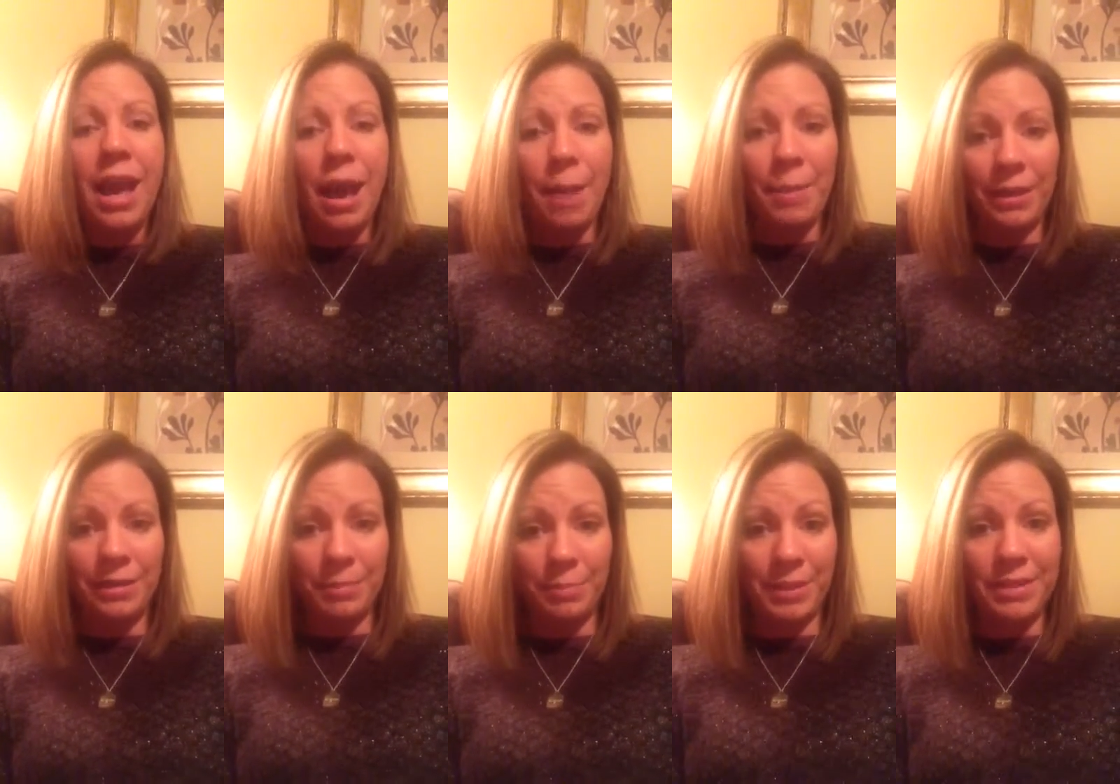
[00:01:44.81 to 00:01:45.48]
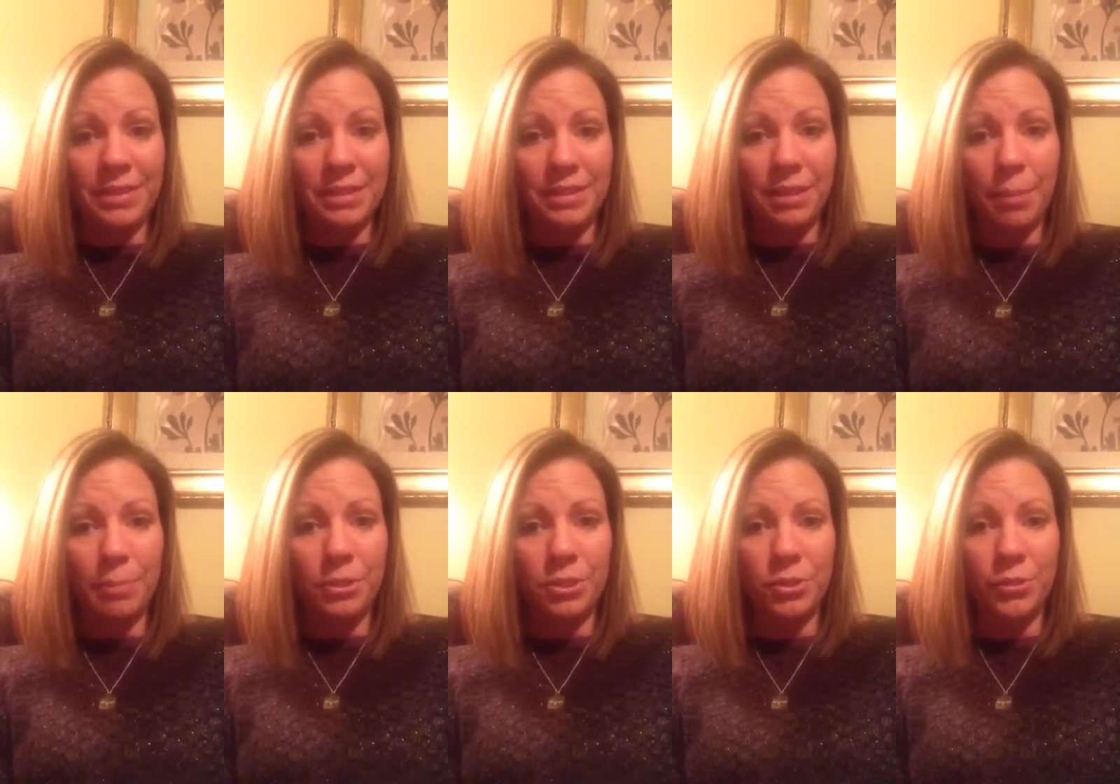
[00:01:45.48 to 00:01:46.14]
about the business
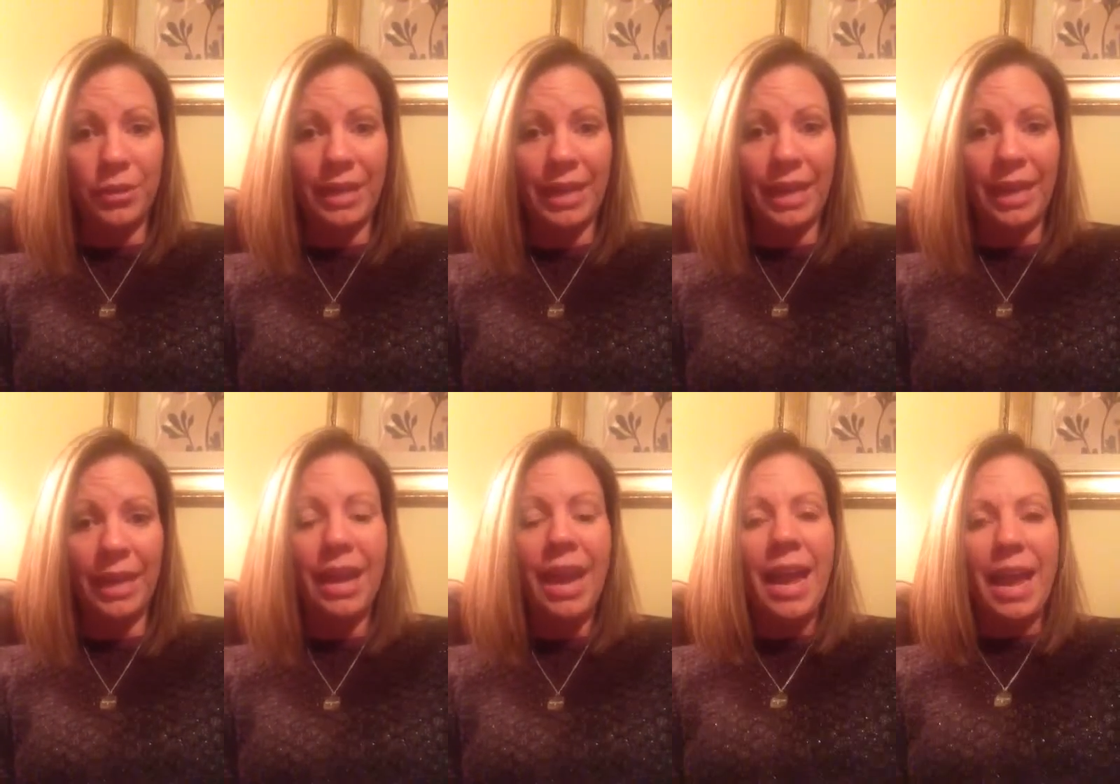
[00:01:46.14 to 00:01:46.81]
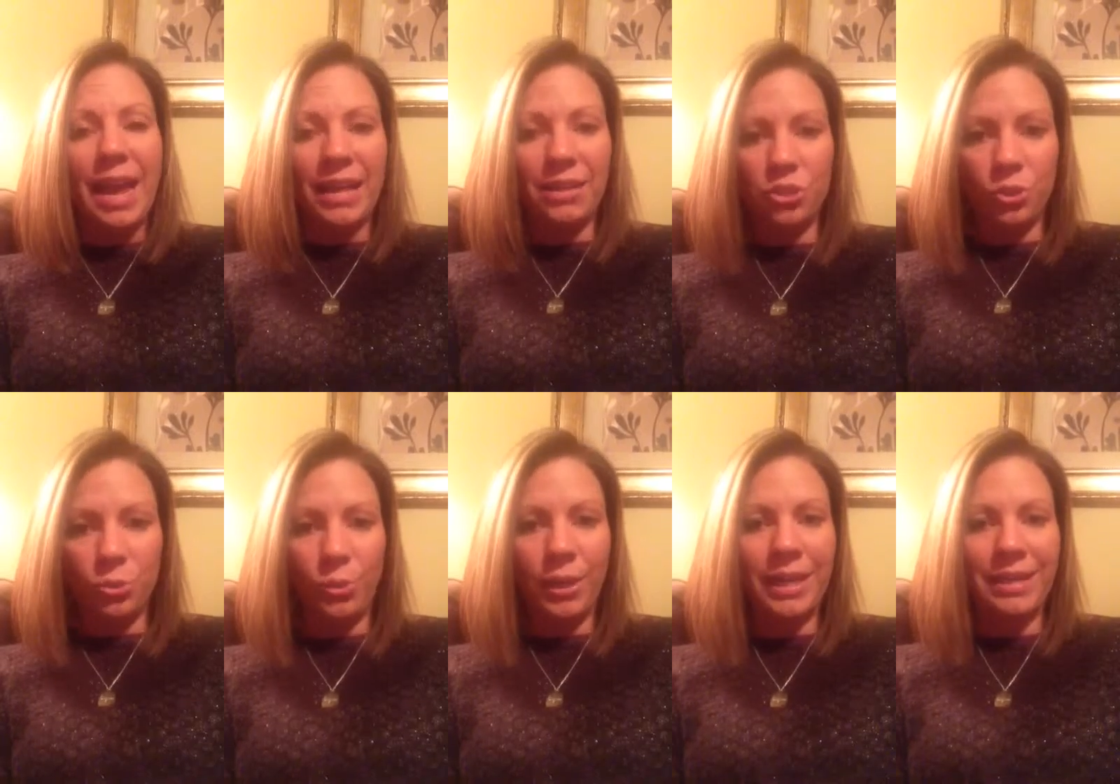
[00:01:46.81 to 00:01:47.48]
opportunity and
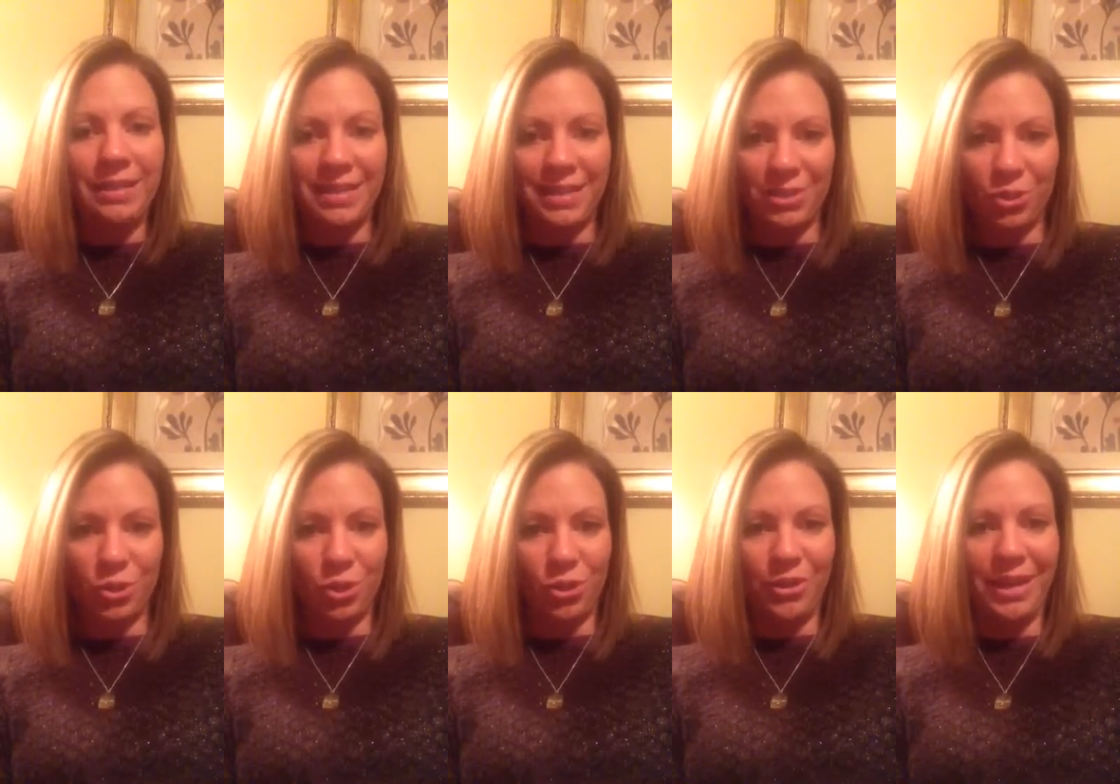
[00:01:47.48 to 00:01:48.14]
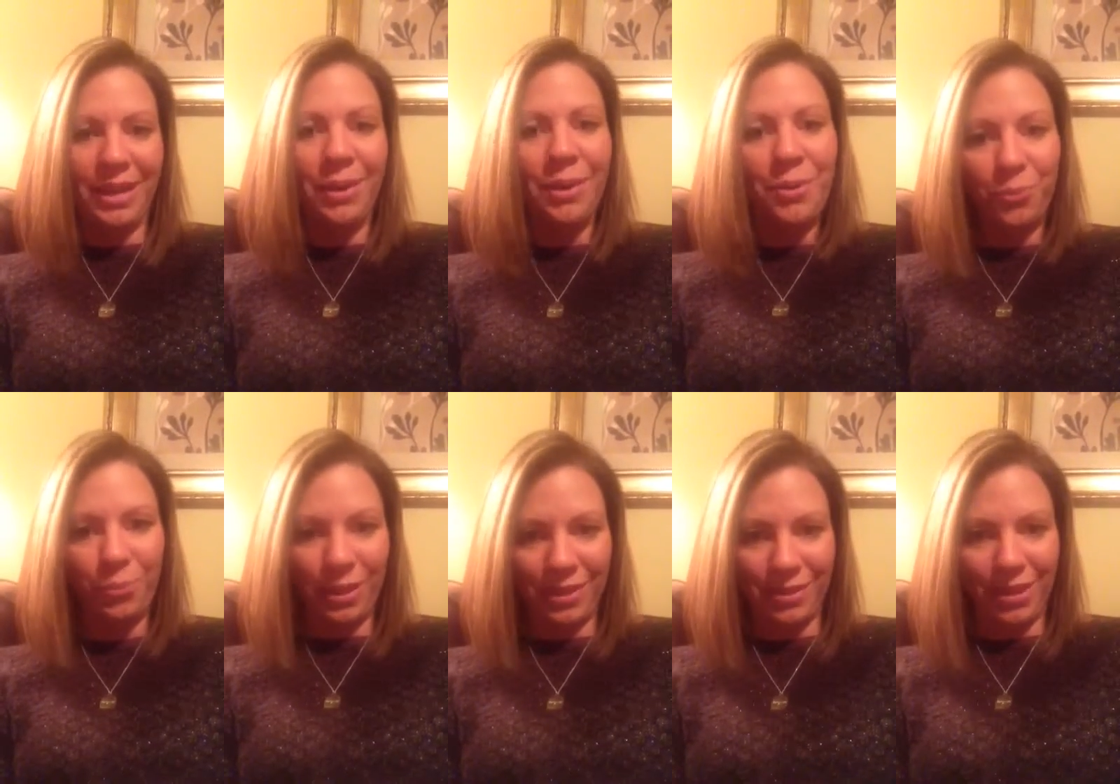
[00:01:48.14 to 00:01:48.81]
joining this journey
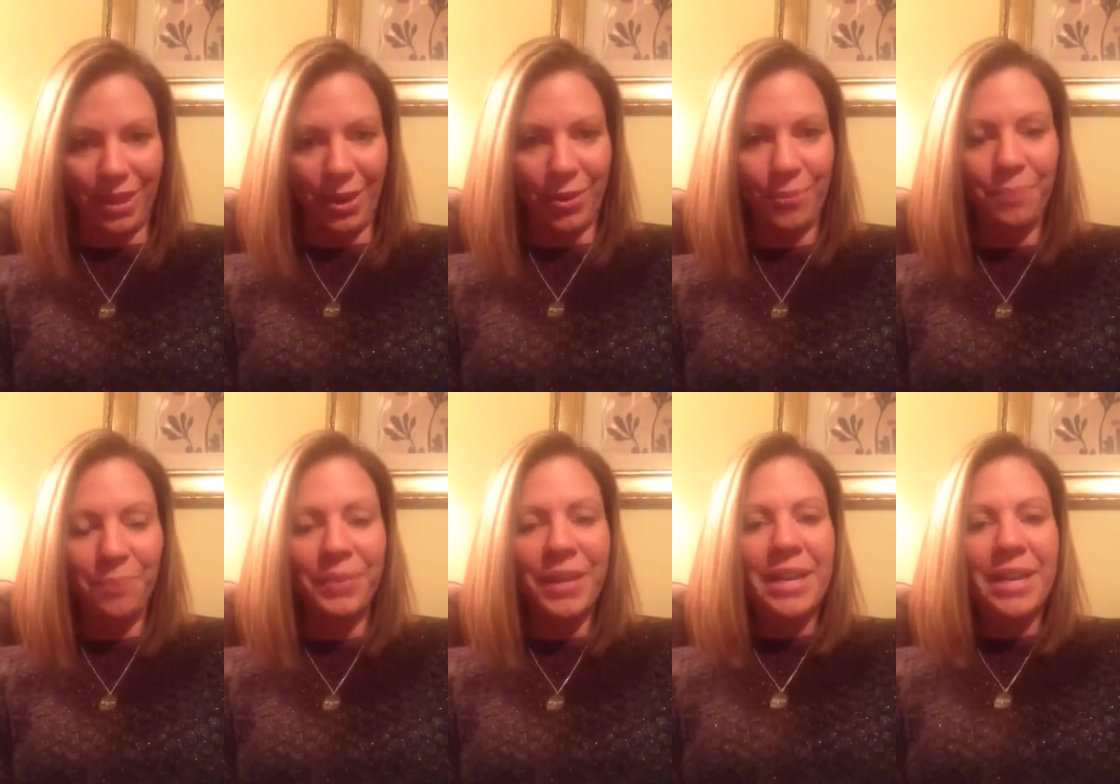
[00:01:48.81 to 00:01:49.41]
with you.